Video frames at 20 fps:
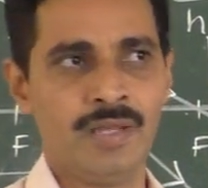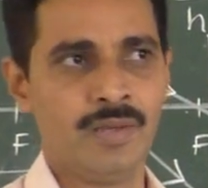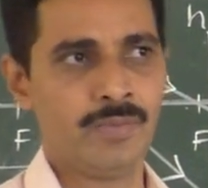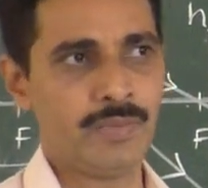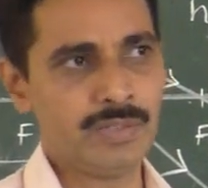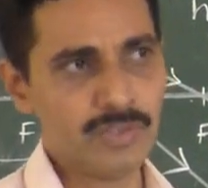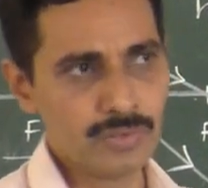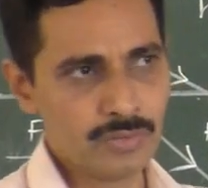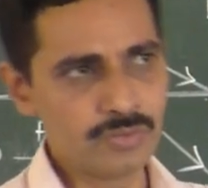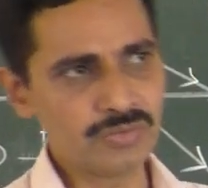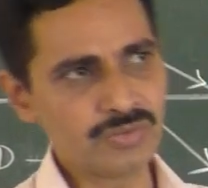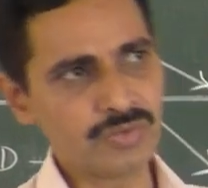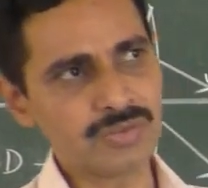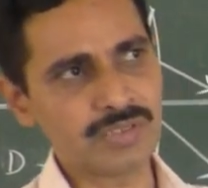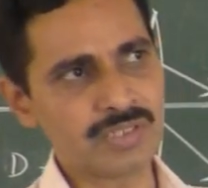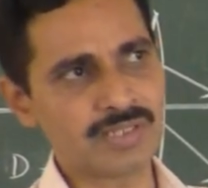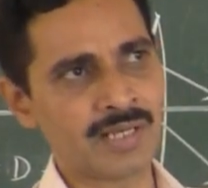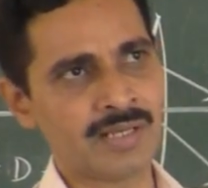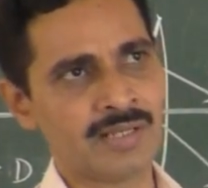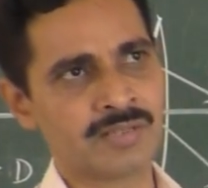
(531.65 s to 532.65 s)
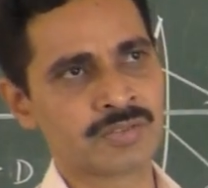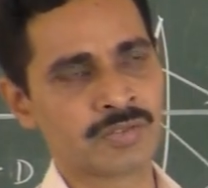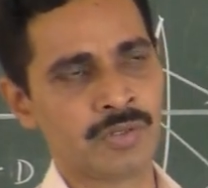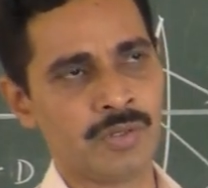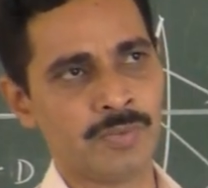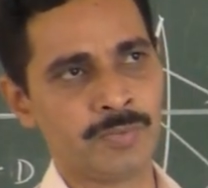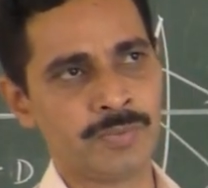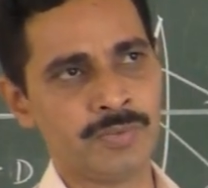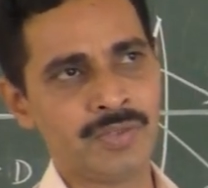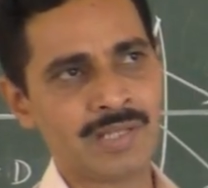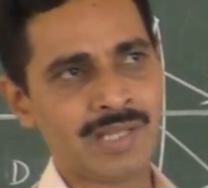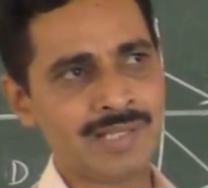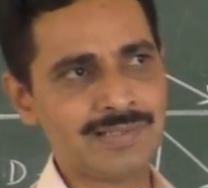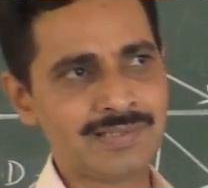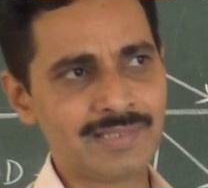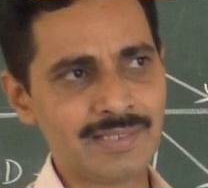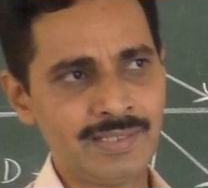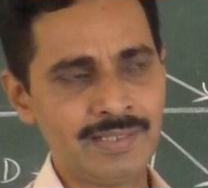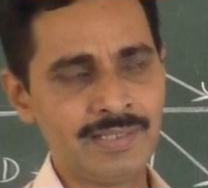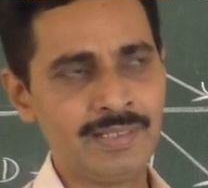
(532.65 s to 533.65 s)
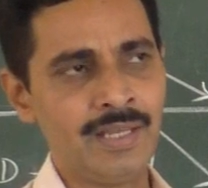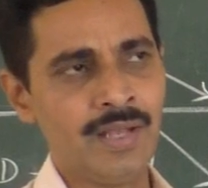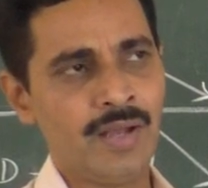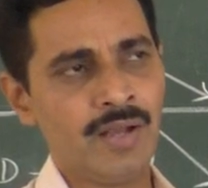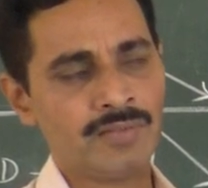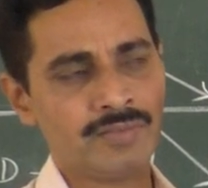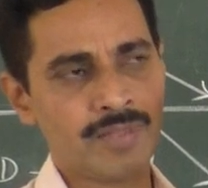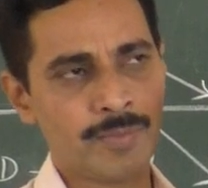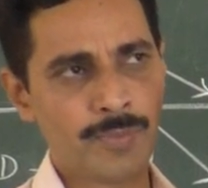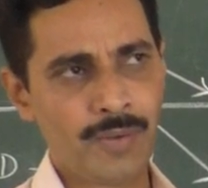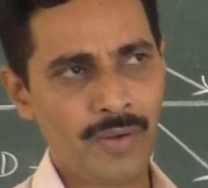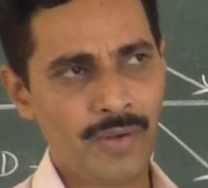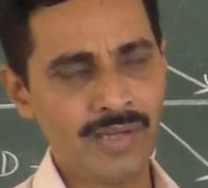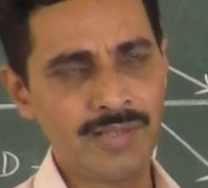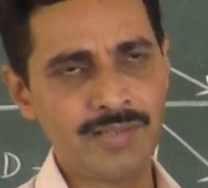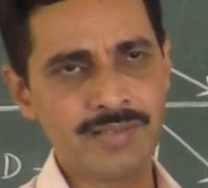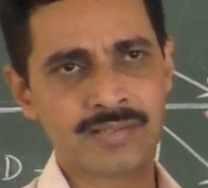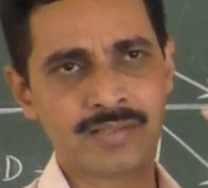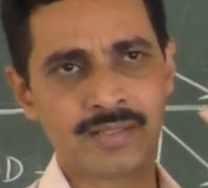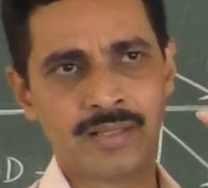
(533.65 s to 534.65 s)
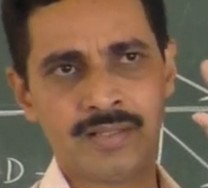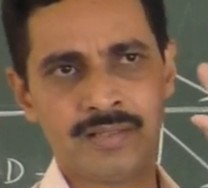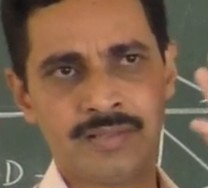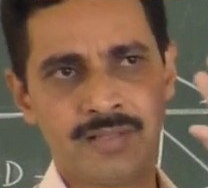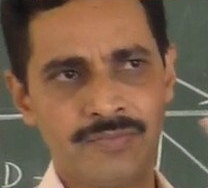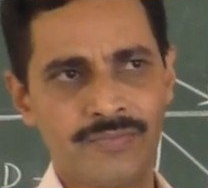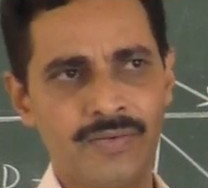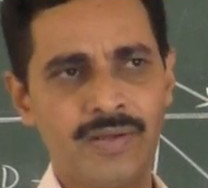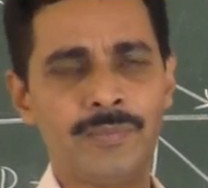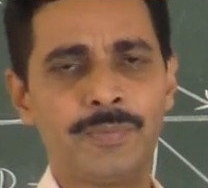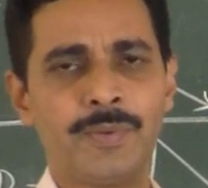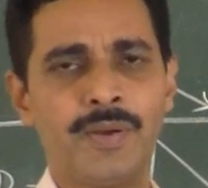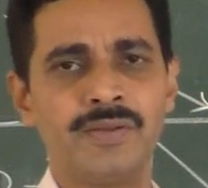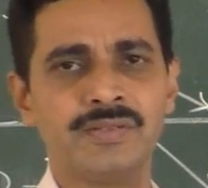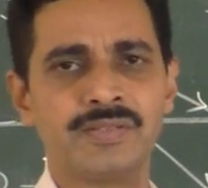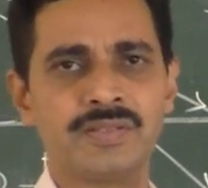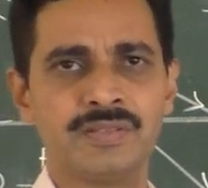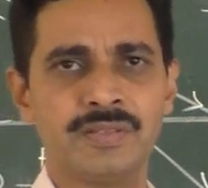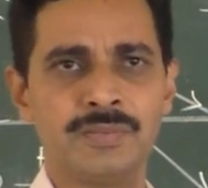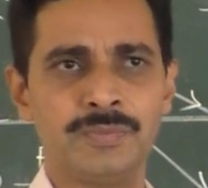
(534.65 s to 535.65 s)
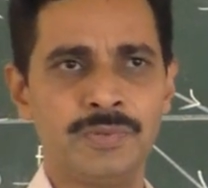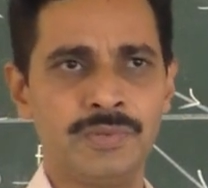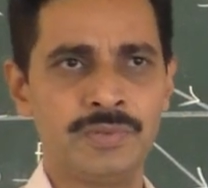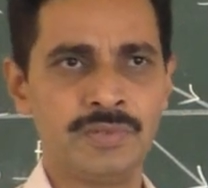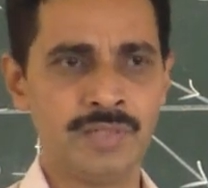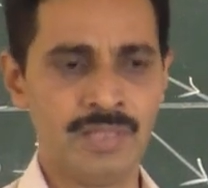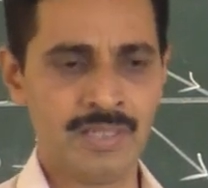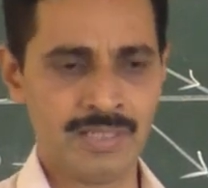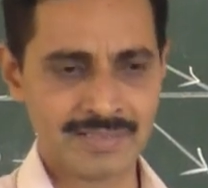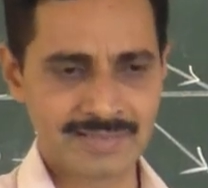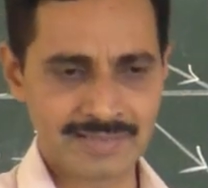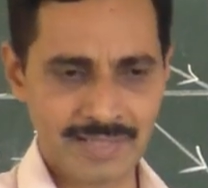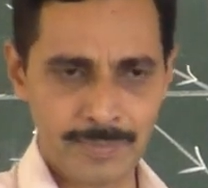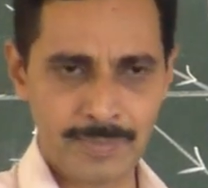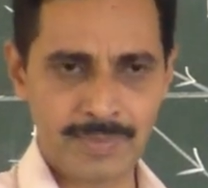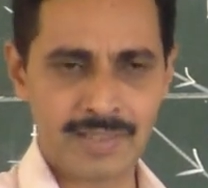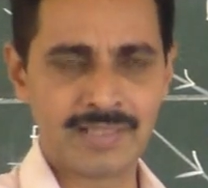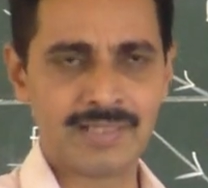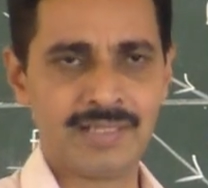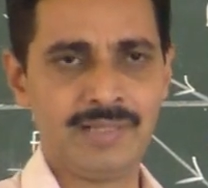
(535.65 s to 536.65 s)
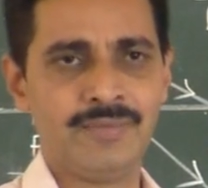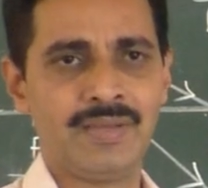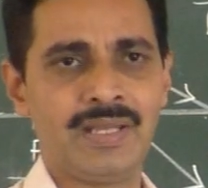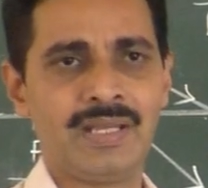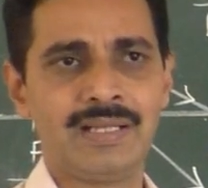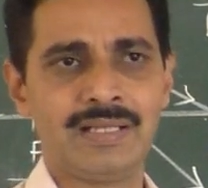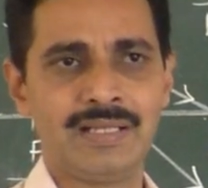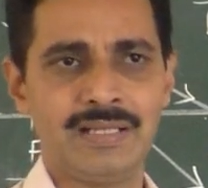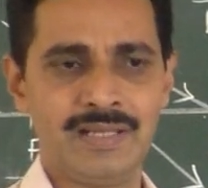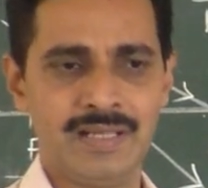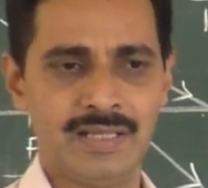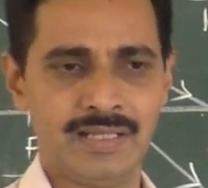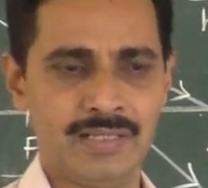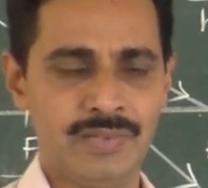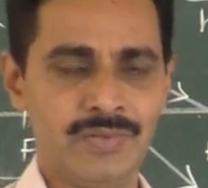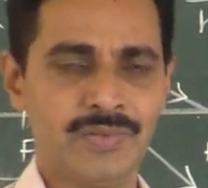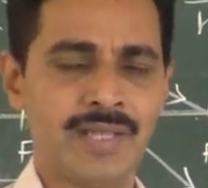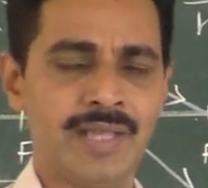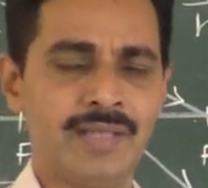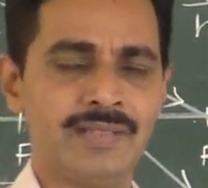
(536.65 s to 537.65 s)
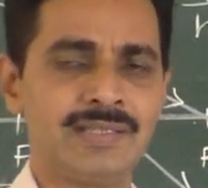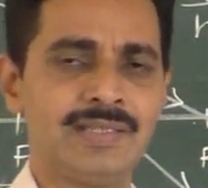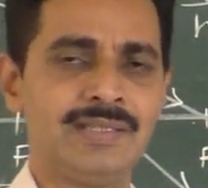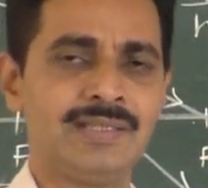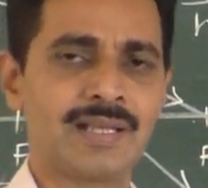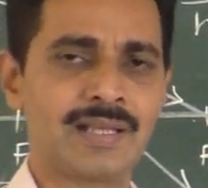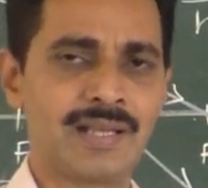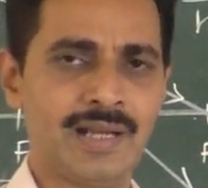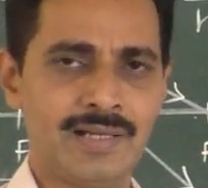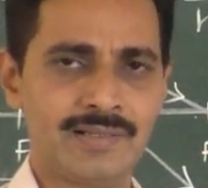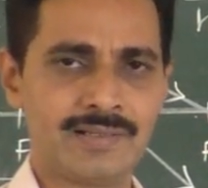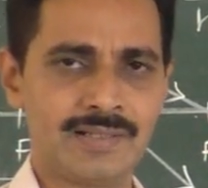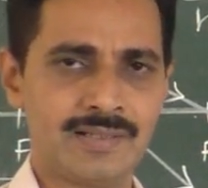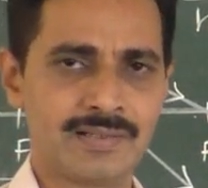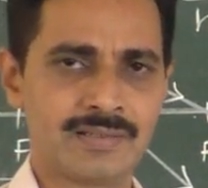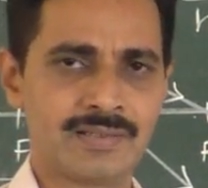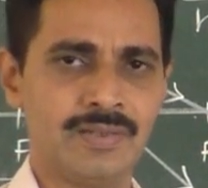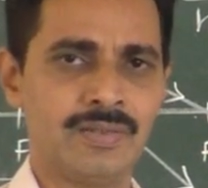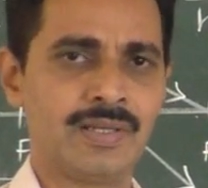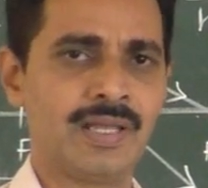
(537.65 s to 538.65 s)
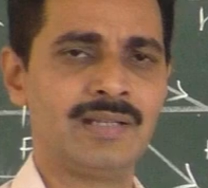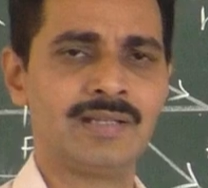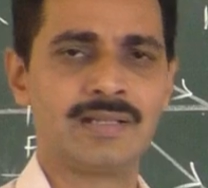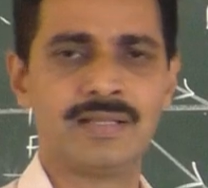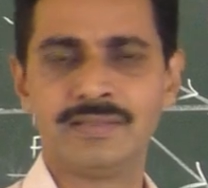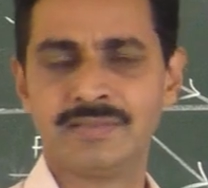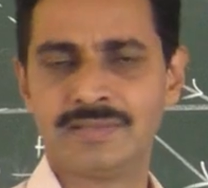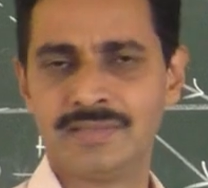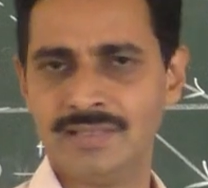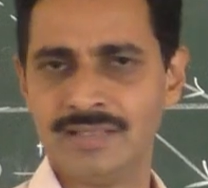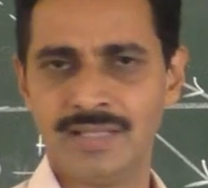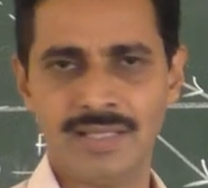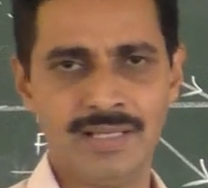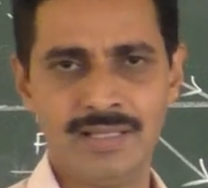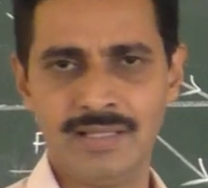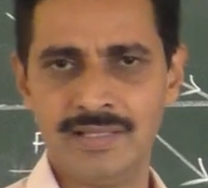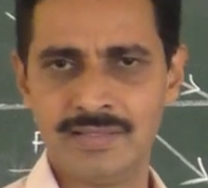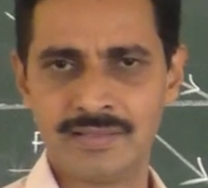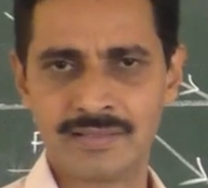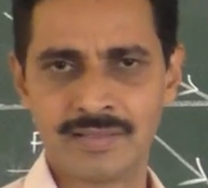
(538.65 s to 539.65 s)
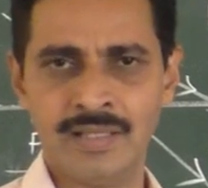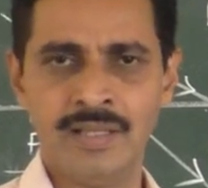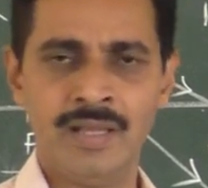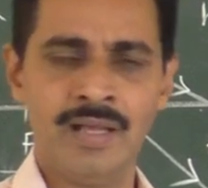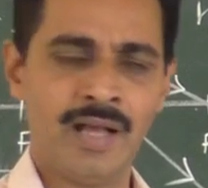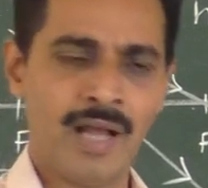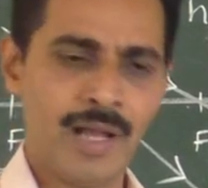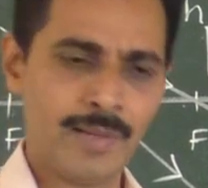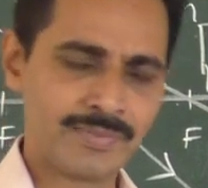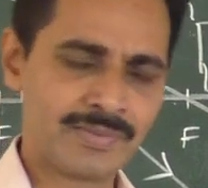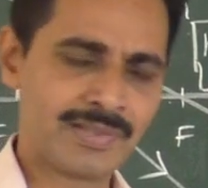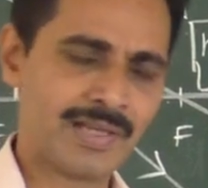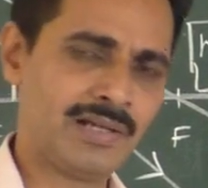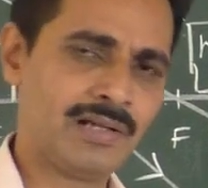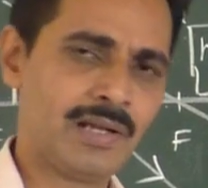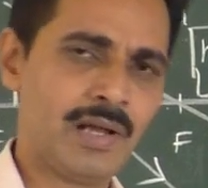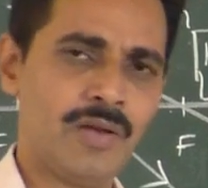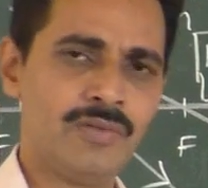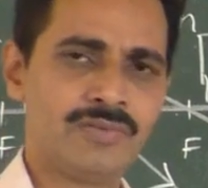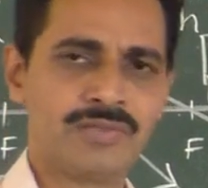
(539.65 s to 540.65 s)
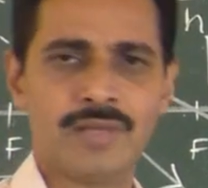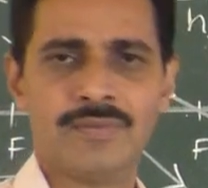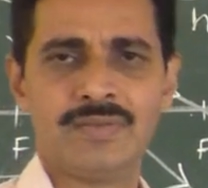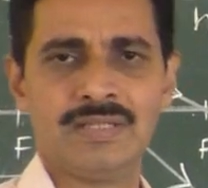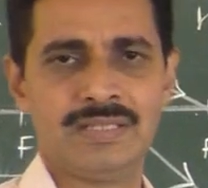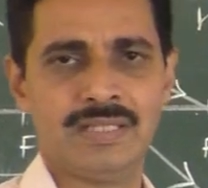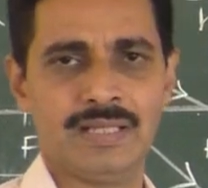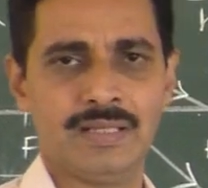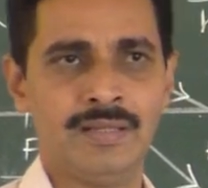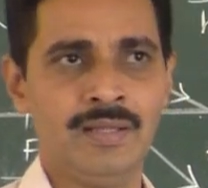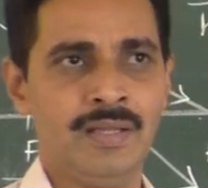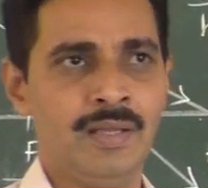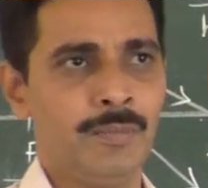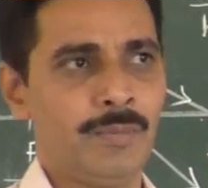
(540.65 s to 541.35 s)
When you look through the telescope, you can see the points, different points on the moon separately, very clearly. You can see the craters, you can see the hills, ups and downs, everything.